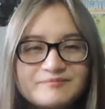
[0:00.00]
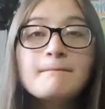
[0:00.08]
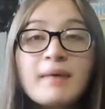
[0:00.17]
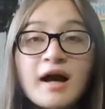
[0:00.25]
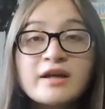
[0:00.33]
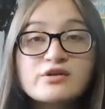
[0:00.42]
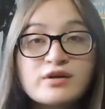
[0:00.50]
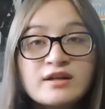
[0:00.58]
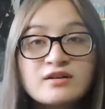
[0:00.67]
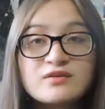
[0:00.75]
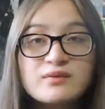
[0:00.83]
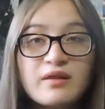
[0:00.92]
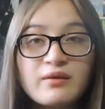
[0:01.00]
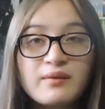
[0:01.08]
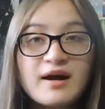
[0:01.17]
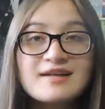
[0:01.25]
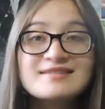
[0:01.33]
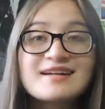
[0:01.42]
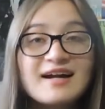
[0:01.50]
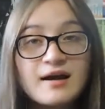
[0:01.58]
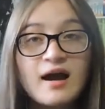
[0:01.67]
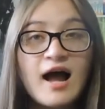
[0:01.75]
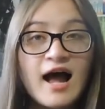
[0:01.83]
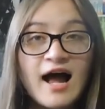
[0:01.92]
Mine Train is one of the rides that
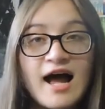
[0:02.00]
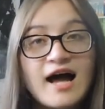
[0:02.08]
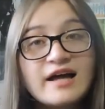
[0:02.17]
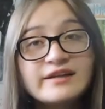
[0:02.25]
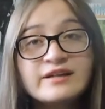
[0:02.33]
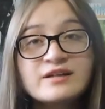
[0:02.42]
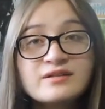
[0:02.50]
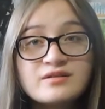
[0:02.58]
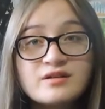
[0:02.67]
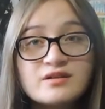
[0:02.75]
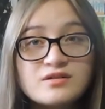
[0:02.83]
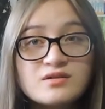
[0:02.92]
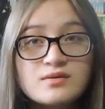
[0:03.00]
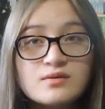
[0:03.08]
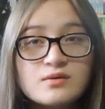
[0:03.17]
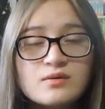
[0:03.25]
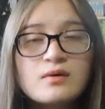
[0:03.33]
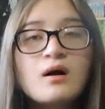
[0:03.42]
I had to do